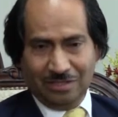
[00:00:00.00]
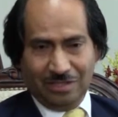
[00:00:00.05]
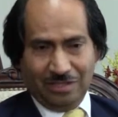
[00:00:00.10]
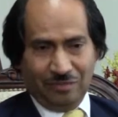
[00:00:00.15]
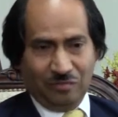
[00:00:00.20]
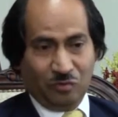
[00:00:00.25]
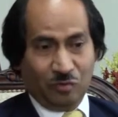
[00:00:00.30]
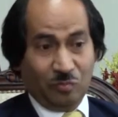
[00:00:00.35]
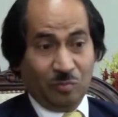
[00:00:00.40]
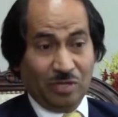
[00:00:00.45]

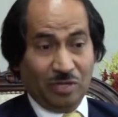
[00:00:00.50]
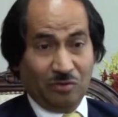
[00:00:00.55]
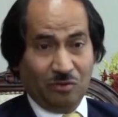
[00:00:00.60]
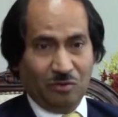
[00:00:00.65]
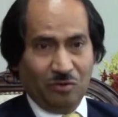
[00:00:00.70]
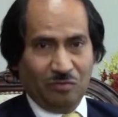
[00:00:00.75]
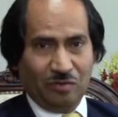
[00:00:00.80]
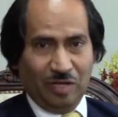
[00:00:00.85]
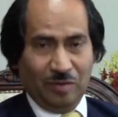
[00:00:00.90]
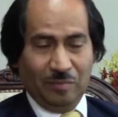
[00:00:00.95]
I brought my
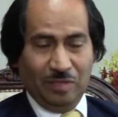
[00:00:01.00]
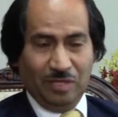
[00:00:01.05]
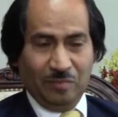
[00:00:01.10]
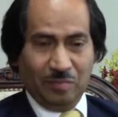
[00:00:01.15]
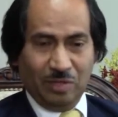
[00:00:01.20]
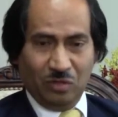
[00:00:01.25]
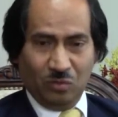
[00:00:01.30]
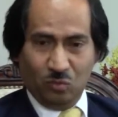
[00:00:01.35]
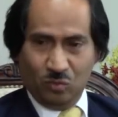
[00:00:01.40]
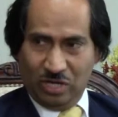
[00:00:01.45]
whole family,
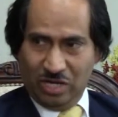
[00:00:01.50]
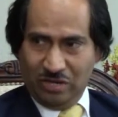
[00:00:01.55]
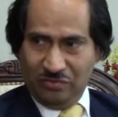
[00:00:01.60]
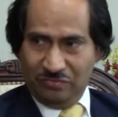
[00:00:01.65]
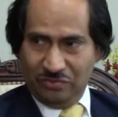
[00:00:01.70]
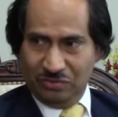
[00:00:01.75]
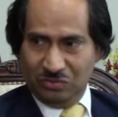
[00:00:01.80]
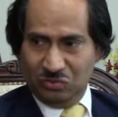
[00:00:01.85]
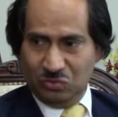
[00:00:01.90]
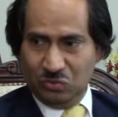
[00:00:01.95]
my
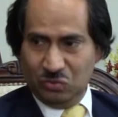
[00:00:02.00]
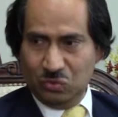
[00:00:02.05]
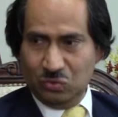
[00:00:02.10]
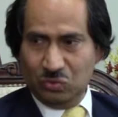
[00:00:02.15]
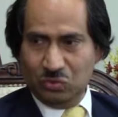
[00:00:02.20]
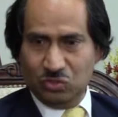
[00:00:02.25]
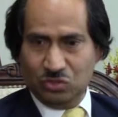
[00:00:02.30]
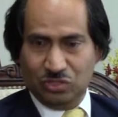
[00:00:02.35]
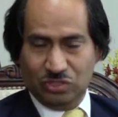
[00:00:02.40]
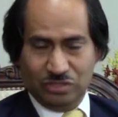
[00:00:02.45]
wife and
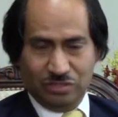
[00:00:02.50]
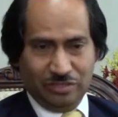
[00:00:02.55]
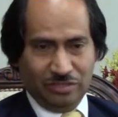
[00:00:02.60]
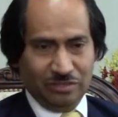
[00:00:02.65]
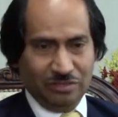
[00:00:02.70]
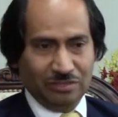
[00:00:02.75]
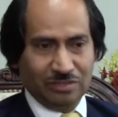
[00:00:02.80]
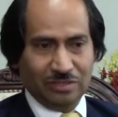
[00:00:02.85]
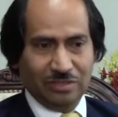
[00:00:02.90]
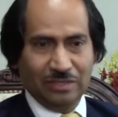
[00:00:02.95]
2
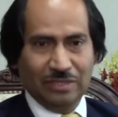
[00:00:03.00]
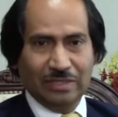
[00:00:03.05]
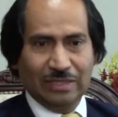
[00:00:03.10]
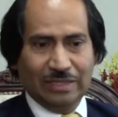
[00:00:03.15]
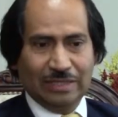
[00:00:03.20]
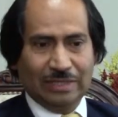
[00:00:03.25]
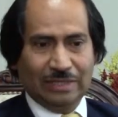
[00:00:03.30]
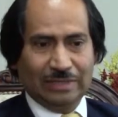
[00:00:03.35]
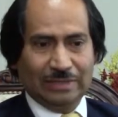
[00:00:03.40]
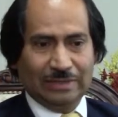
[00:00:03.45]
children,
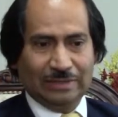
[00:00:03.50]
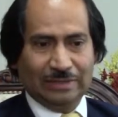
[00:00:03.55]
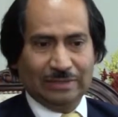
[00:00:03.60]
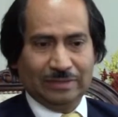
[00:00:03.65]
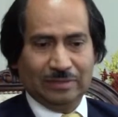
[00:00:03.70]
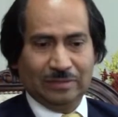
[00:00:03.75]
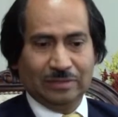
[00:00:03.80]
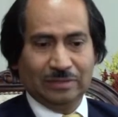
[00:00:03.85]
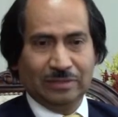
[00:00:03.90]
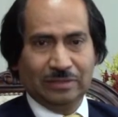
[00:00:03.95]

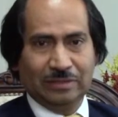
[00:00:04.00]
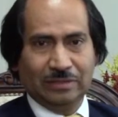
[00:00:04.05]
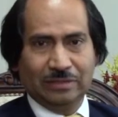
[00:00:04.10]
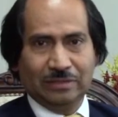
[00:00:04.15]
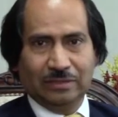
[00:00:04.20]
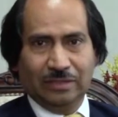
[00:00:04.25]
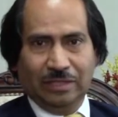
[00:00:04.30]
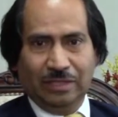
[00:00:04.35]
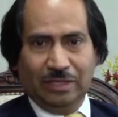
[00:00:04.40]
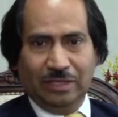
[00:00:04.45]

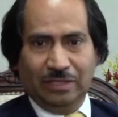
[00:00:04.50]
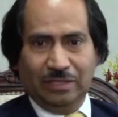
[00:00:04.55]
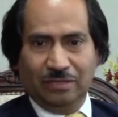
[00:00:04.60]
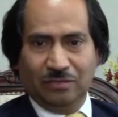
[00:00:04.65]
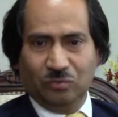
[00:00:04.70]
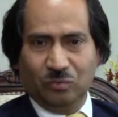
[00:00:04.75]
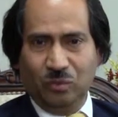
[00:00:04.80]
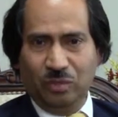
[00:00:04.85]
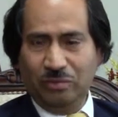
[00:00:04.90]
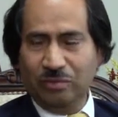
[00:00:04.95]

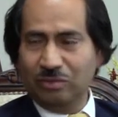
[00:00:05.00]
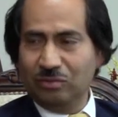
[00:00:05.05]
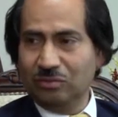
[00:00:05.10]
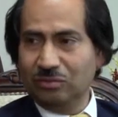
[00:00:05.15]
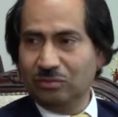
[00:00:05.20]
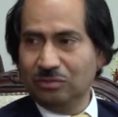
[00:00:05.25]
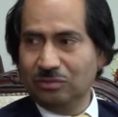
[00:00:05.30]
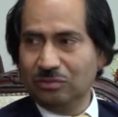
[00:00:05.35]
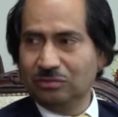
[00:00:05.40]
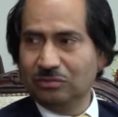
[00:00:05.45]
and we were
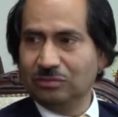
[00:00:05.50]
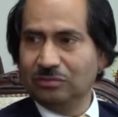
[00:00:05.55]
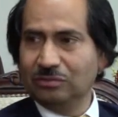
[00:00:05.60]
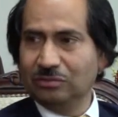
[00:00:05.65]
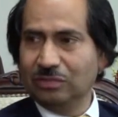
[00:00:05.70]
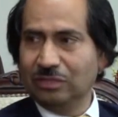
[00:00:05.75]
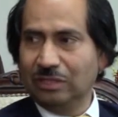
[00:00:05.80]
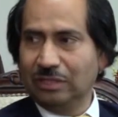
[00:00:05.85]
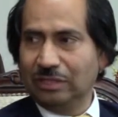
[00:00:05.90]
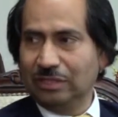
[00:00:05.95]
all
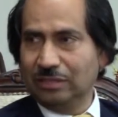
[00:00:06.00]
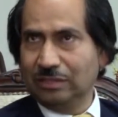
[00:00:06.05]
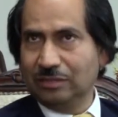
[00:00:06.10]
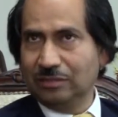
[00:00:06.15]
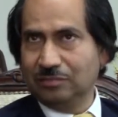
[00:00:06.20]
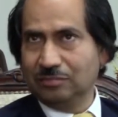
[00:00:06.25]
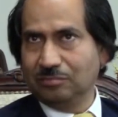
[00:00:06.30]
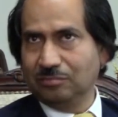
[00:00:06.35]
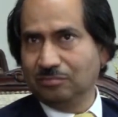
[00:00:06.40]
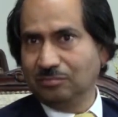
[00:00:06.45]

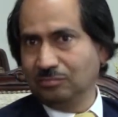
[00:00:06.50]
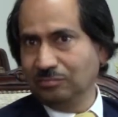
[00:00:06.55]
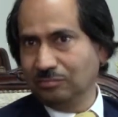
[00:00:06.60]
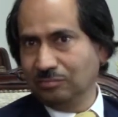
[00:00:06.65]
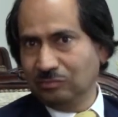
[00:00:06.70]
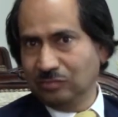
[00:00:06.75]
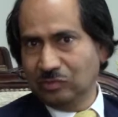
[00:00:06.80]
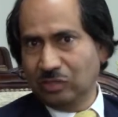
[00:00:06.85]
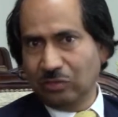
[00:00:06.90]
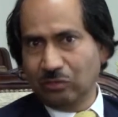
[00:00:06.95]

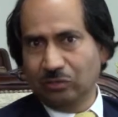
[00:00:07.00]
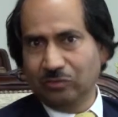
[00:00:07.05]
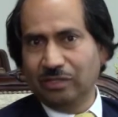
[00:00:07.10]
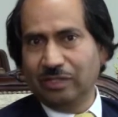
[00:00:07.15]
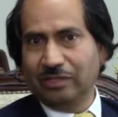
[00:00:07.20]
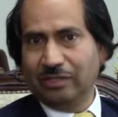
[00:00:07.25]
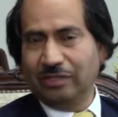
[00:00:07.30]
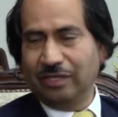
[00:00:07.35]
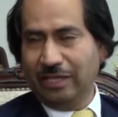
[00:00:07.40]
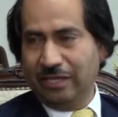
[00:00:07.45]
like on
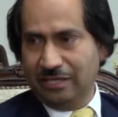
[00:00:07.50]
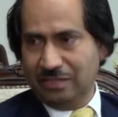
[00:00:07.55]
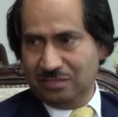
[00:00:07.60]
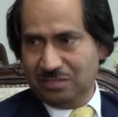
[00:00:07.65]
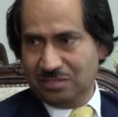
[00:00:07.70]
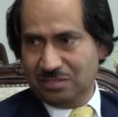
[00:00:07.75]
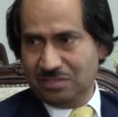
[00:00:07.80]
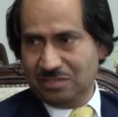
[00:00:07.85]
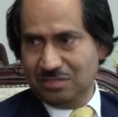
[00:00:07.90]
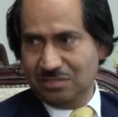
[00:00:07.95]
the
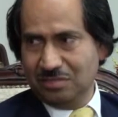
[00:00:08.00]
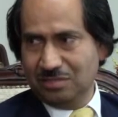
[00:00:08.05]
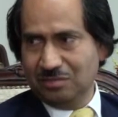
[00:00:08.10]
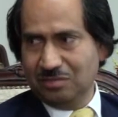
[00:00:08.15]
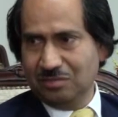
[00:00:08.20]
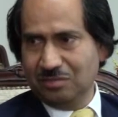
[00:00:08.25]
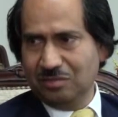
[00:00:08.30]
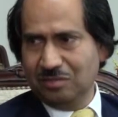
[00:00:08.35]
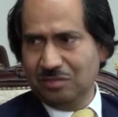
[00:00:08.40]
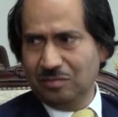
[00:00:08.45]
10s.
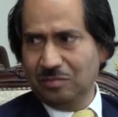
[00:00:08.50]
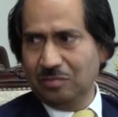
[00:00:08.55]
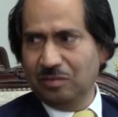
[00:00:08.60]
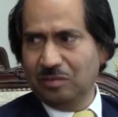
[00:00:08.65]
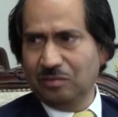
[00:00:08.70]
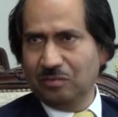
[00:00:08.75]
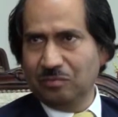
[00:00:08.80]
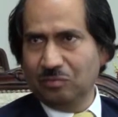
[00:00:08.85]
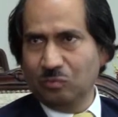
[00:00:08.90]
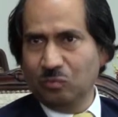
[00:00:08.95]
Only
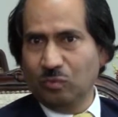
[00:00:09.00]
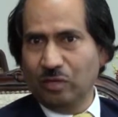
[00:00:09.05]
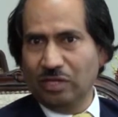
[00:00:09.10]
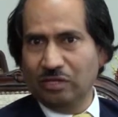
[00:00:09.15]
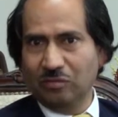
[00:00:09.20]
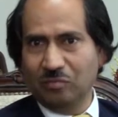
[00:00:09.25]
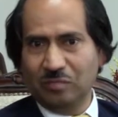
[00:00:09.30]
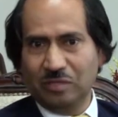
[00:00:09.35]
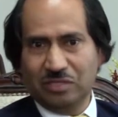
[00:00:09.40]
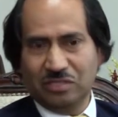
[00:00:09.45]

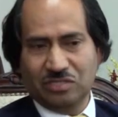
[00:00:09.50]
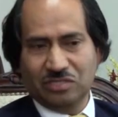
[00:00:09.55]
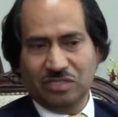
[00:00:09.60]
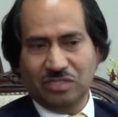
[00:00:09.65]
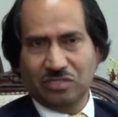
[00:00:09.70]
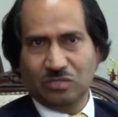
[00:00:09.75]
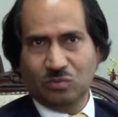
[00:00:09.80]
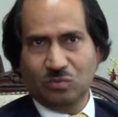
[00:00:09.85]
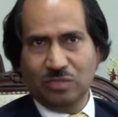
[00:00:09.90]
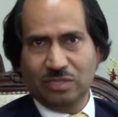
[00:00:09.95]
one of my
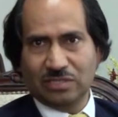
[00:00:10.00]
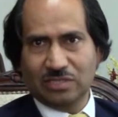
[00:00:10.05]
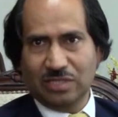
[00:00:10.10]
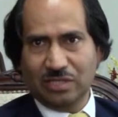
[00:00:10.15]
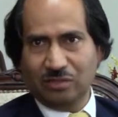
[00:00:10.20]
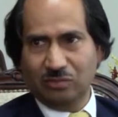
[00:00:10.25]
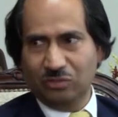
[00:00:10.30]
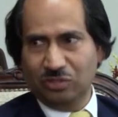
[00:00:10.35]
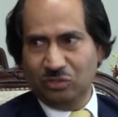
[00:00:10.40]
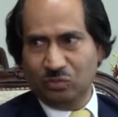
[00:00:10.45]
children was
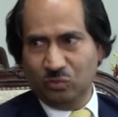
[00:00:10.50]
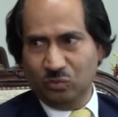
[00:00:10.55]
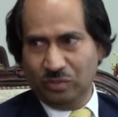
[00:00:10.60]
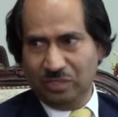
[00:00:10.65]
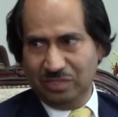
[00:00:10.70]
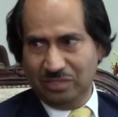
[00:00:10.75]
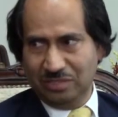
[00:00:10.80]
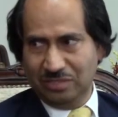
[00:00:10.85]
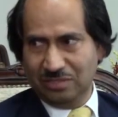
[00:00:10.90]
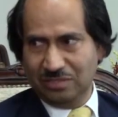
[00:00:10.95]
like on the
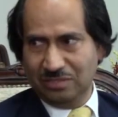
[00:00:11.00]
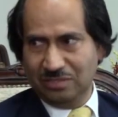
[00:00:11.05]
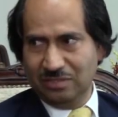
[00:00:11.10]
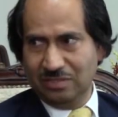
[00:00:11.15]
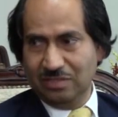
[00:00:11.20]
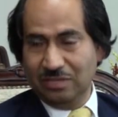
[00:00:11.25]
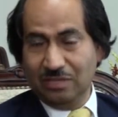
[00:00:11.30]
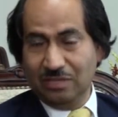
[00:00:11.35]
20s.